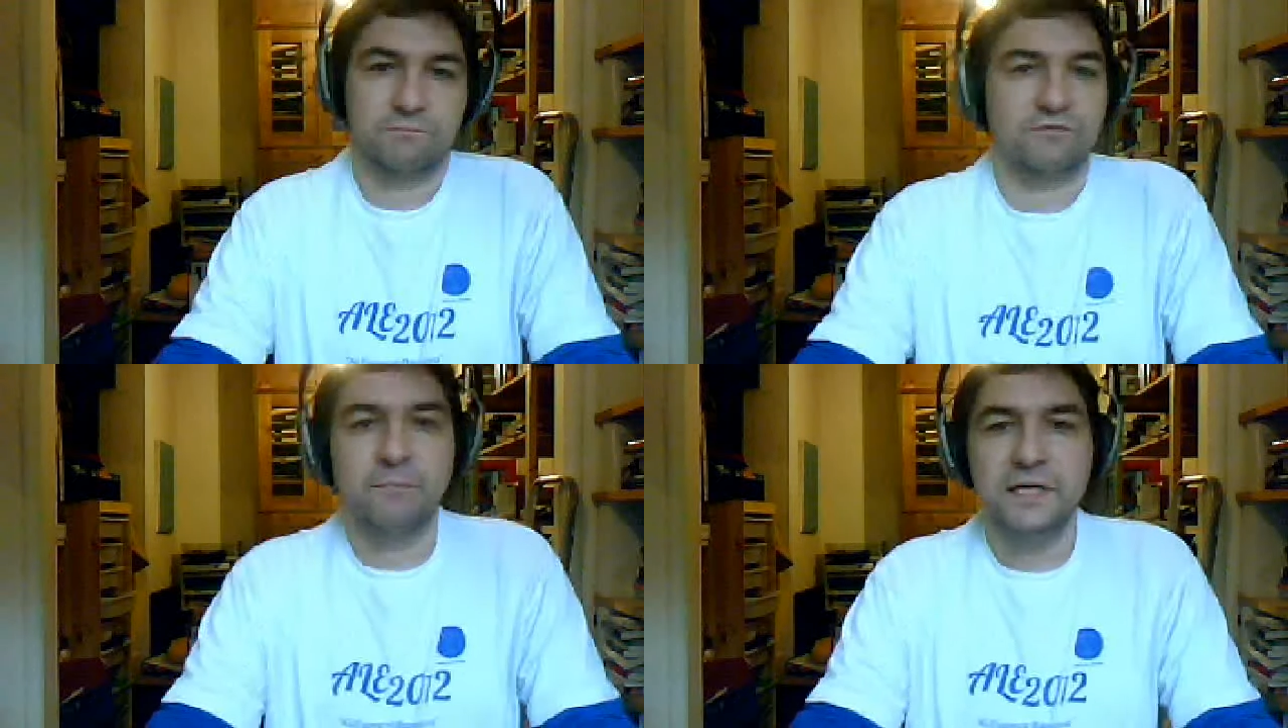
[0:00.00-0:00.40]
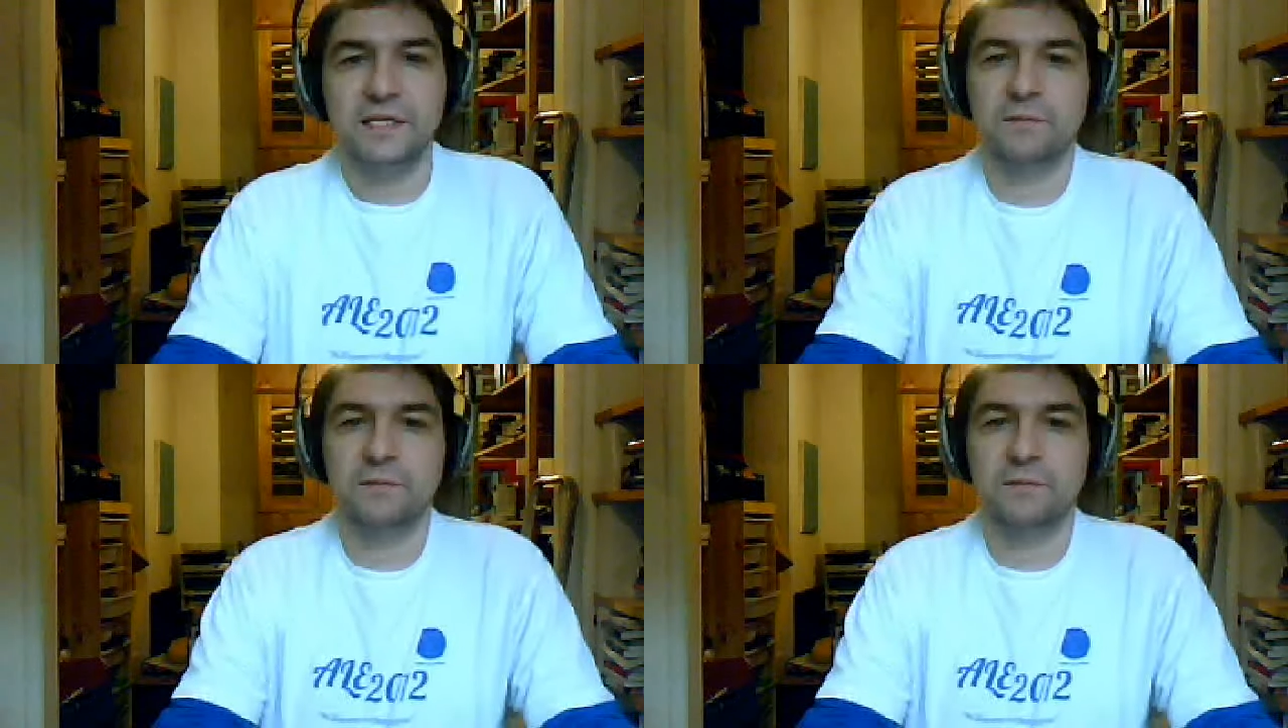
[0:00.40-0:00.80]
for
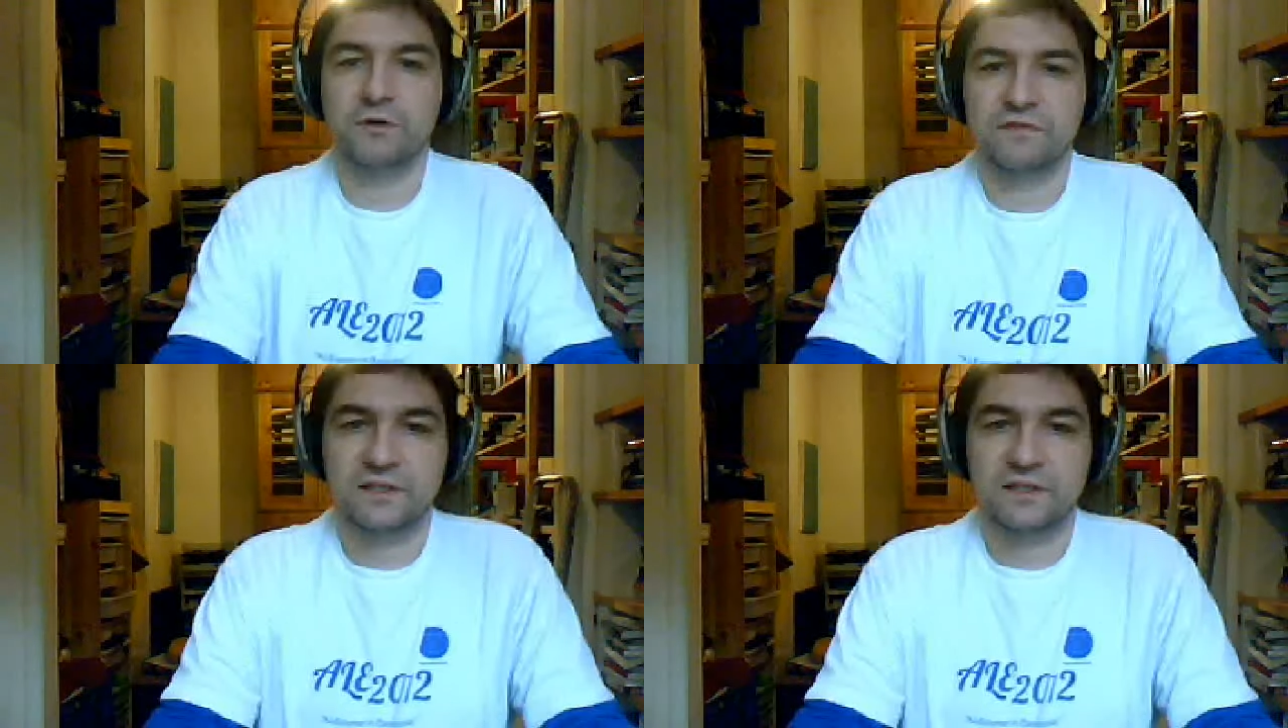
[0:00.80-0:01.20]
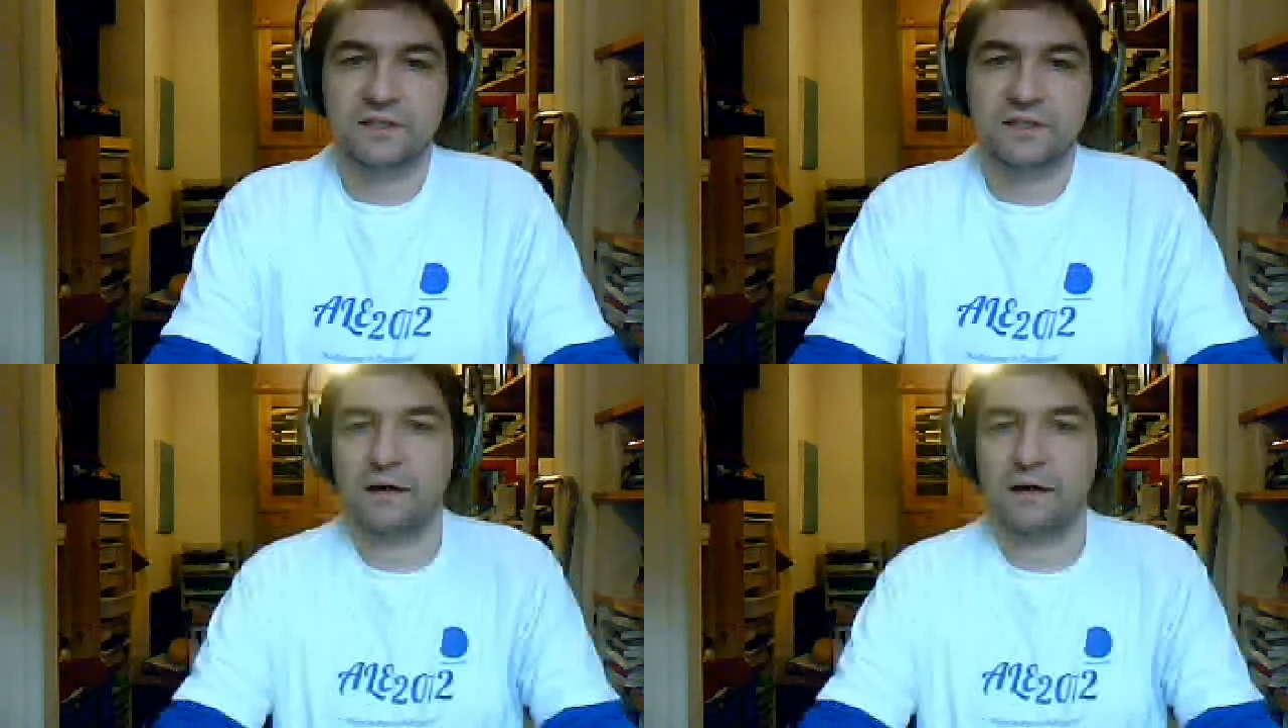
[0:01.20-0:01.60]
me the perfect
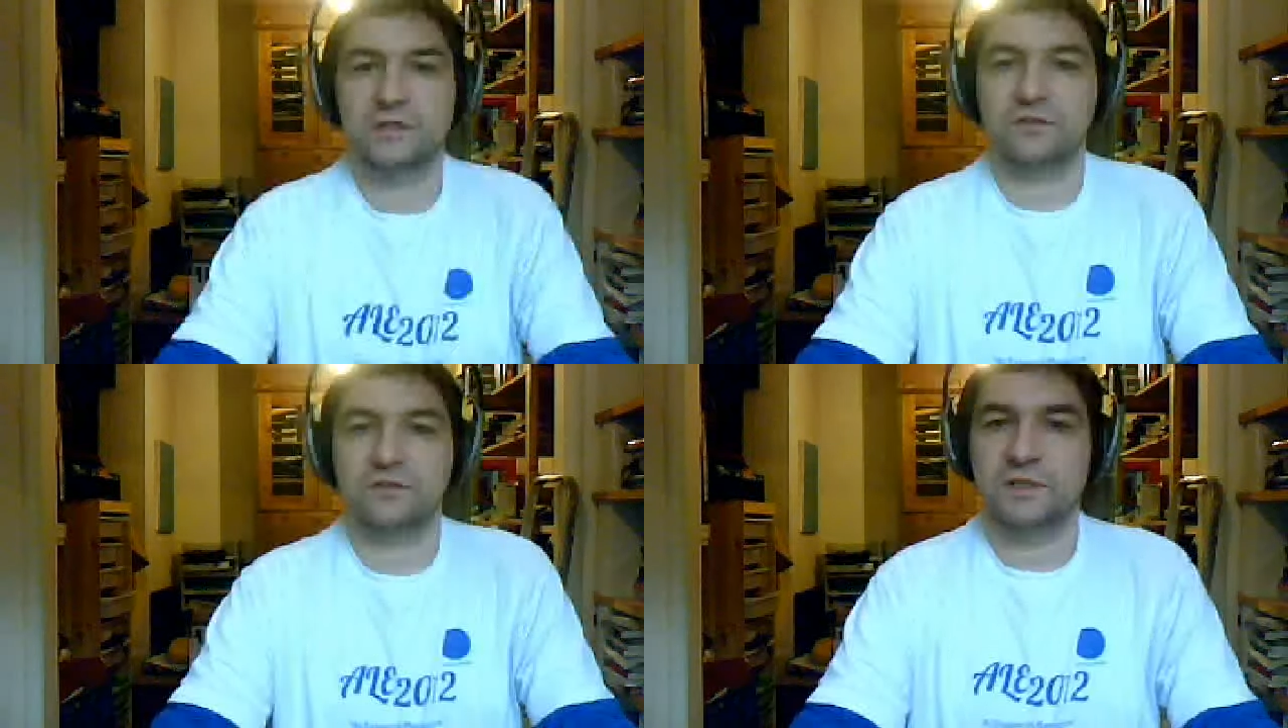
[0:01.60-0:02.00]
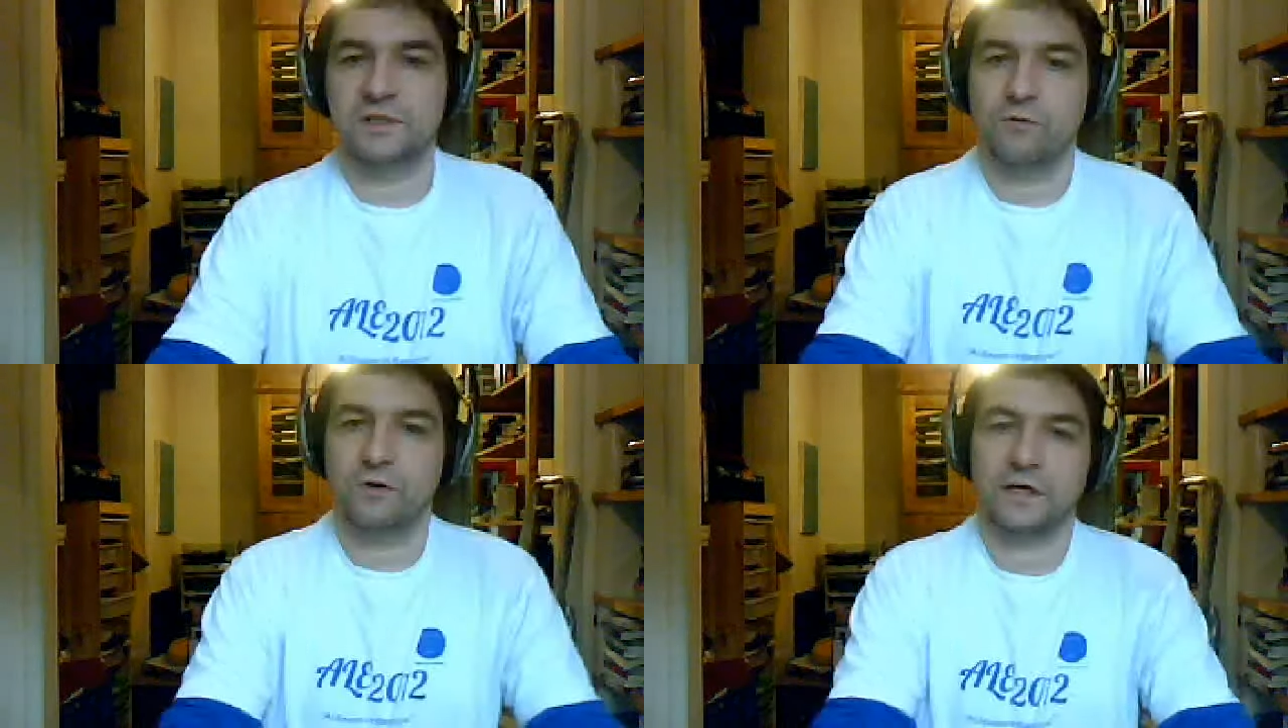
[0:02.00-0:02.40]
environment to
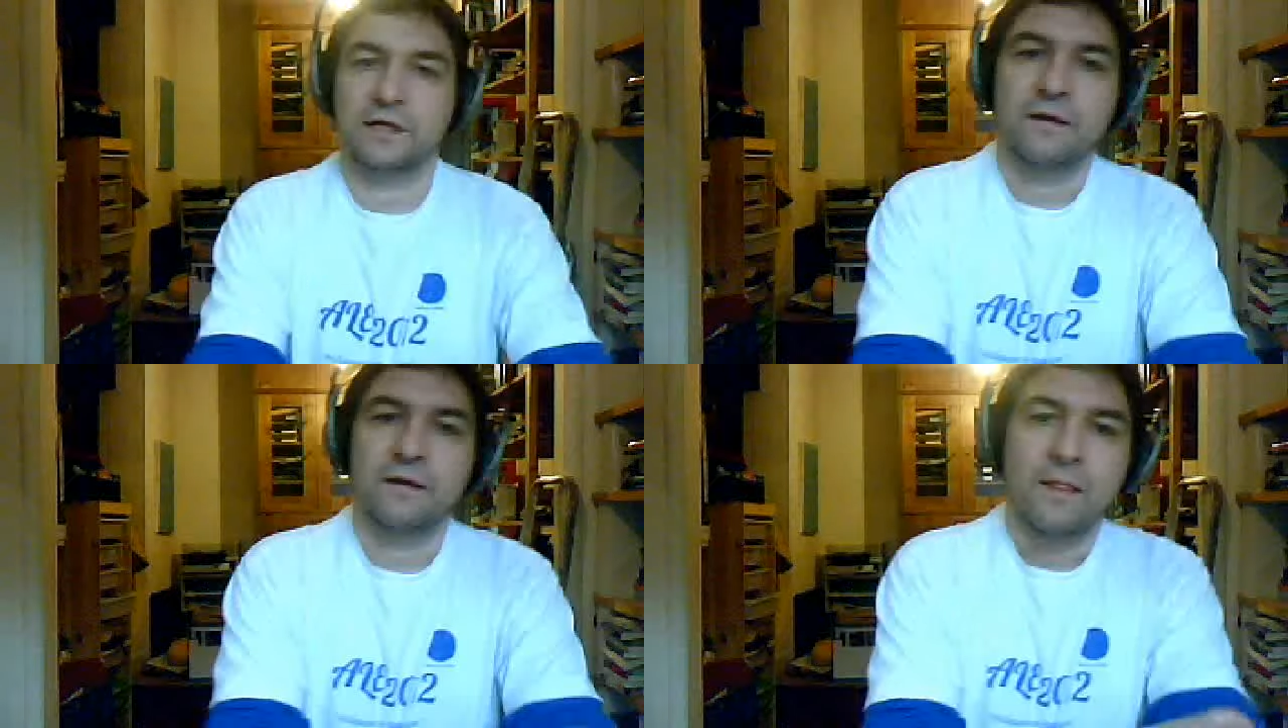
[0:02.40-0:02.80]
keep working.